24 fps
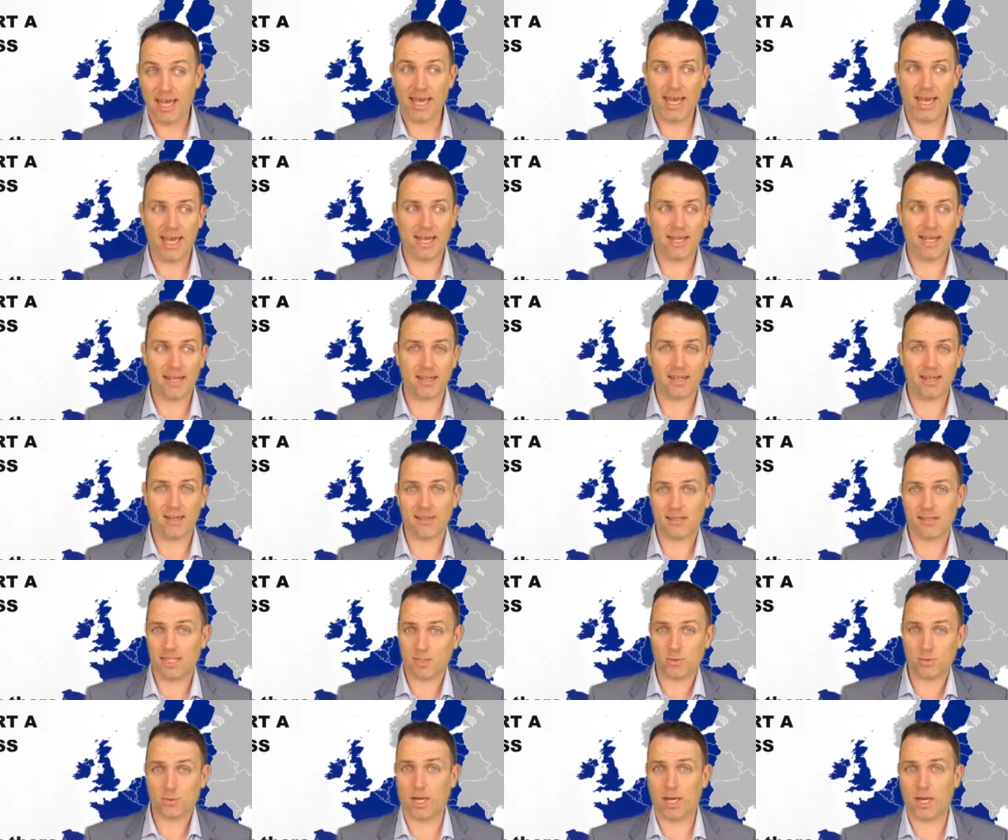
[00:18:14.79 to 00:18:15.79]
and
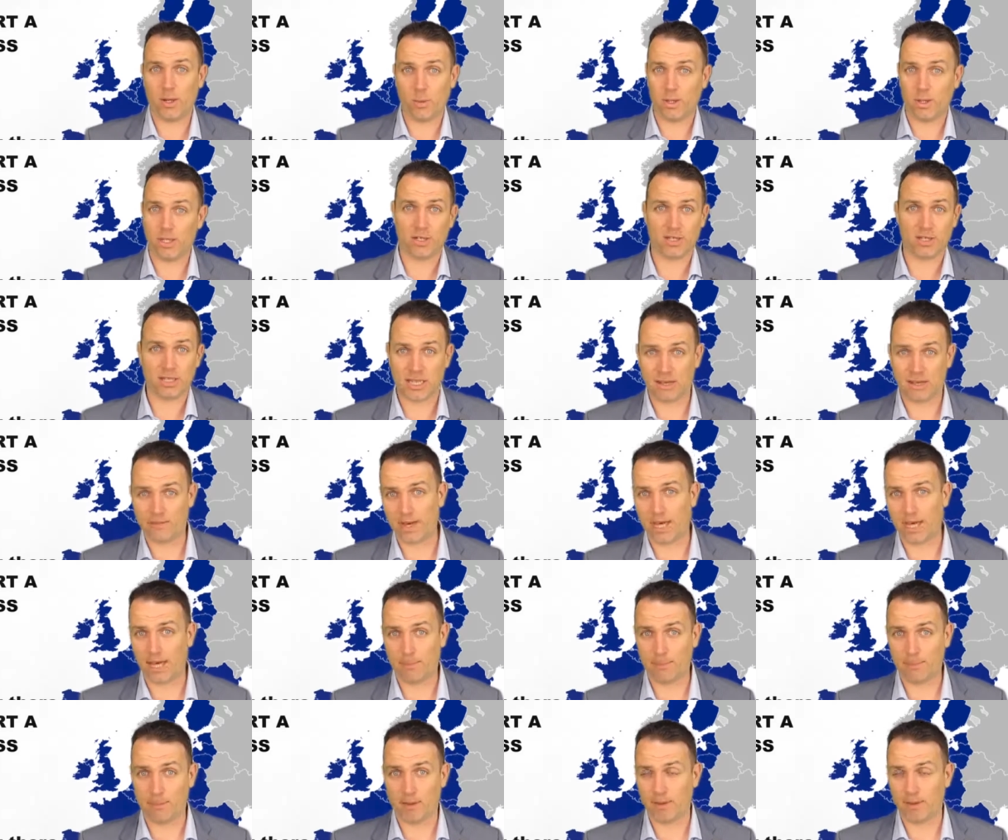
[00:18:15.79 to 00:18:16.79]
that's why we don't have
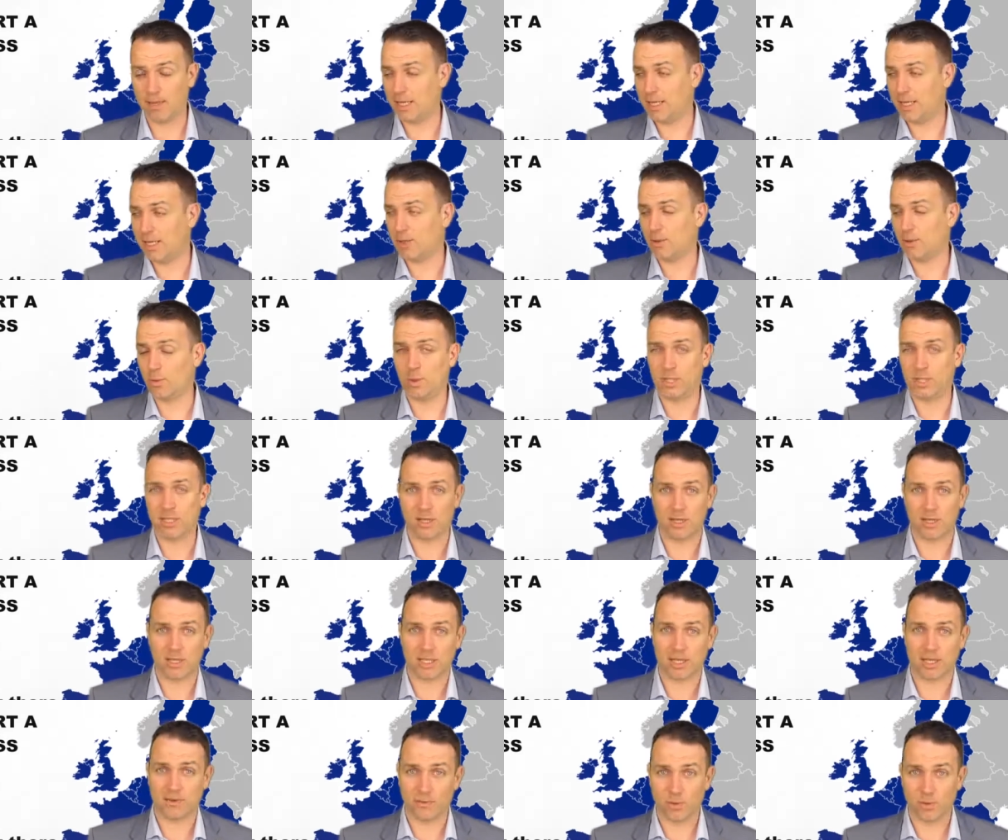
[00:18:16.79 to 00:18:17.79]
Apple here, we
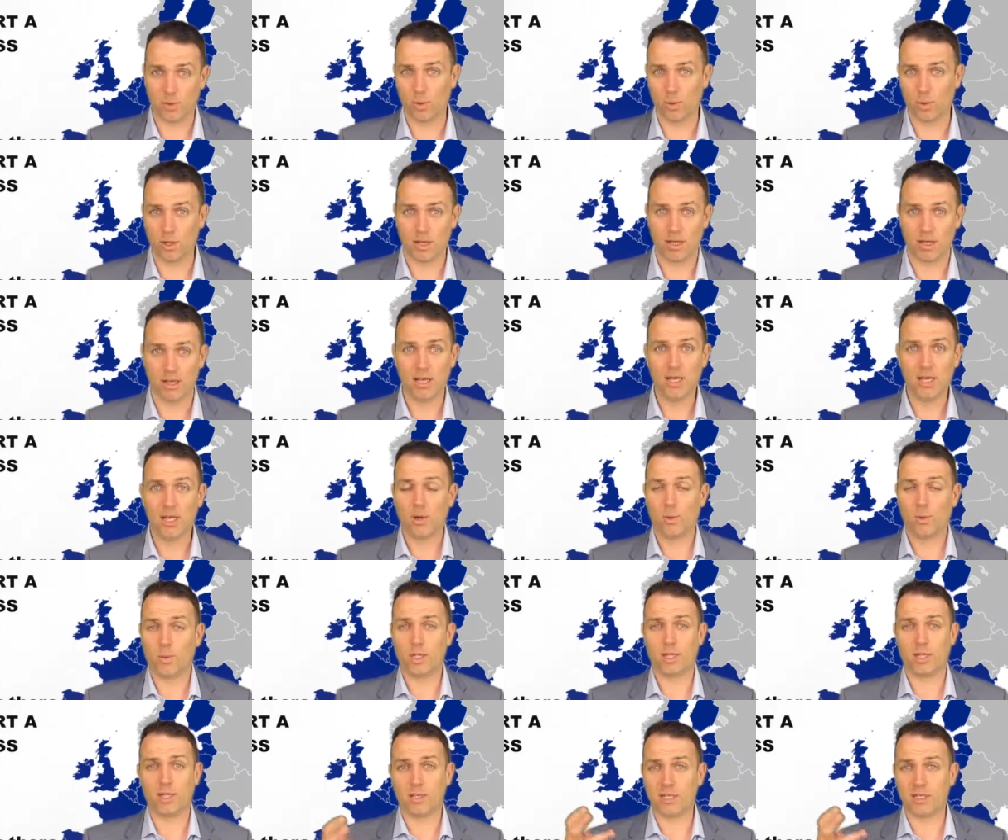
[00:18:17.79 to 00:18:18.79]
don't have Google,
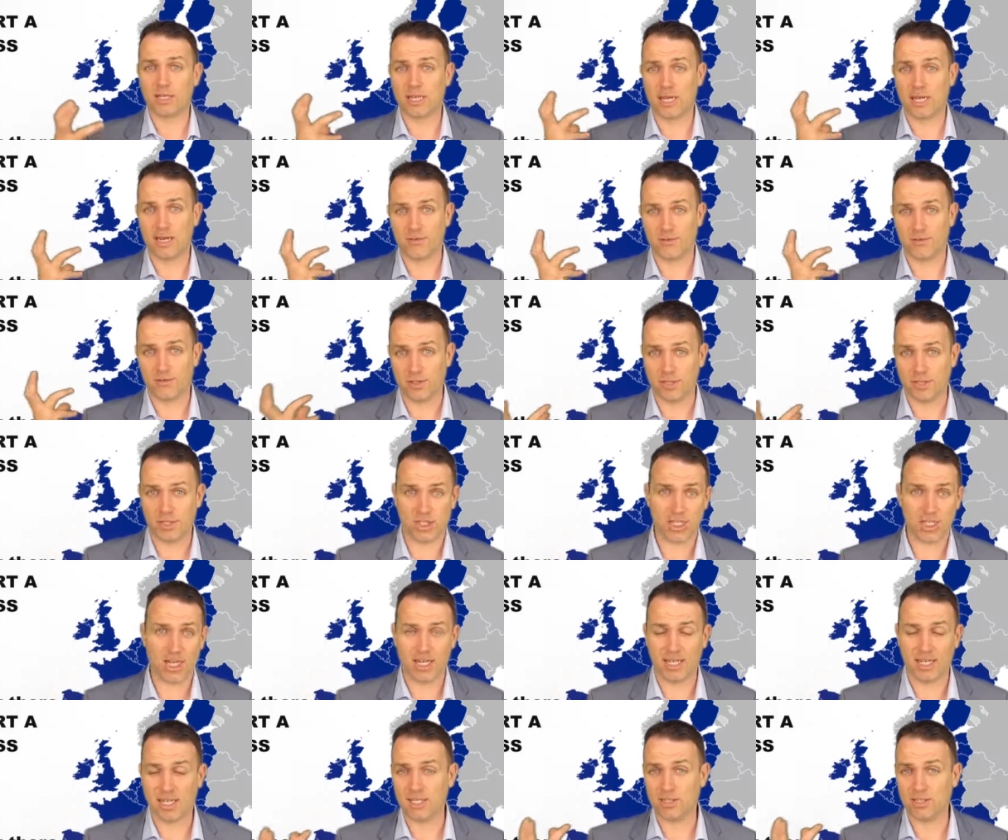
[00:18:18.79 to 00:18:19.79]
we don't have the
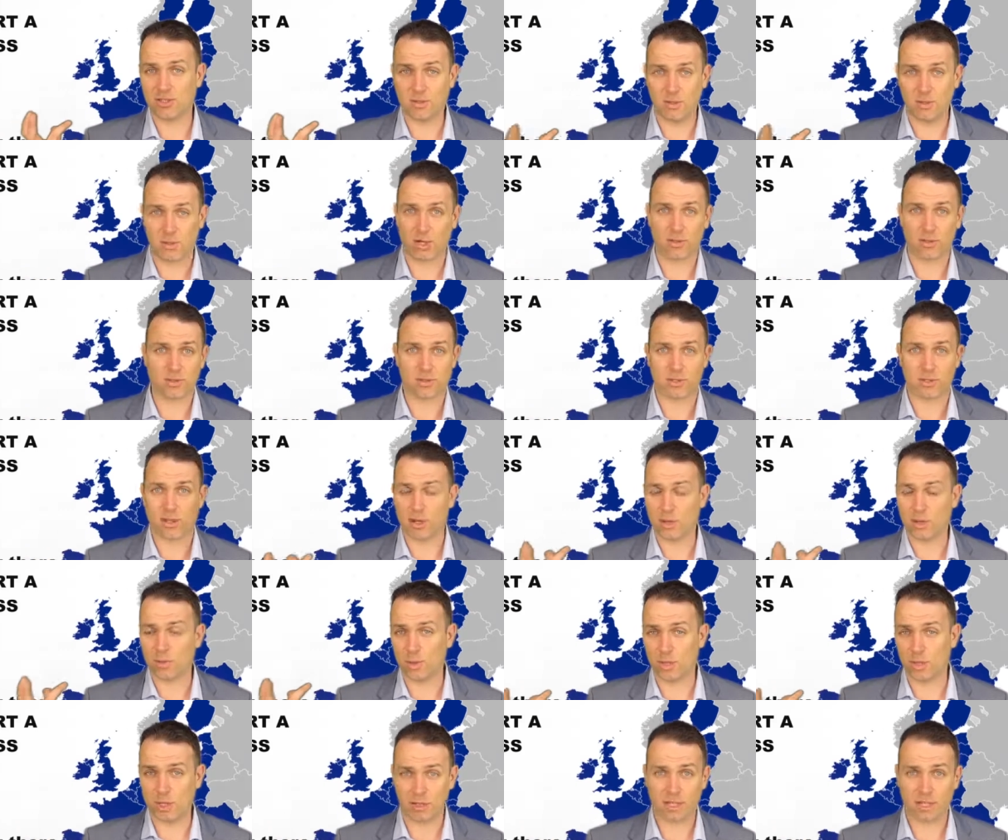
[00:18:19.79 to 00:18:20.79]
Chinese growth
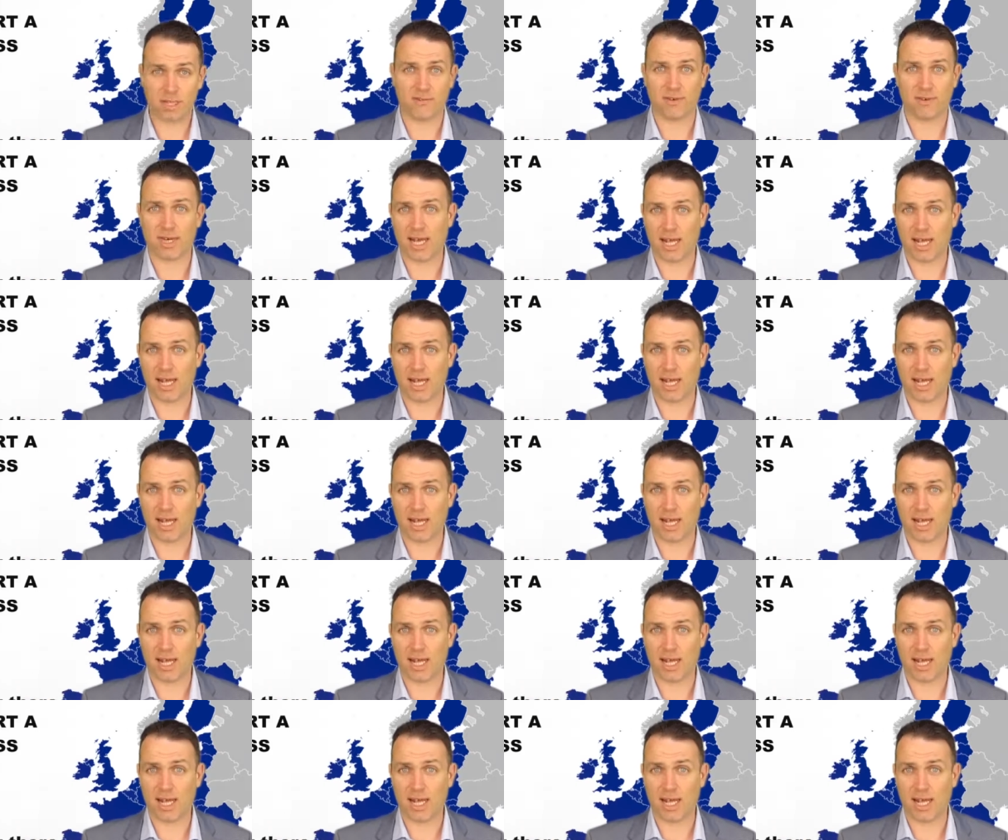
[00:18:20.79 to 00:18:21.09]
stock, we don't have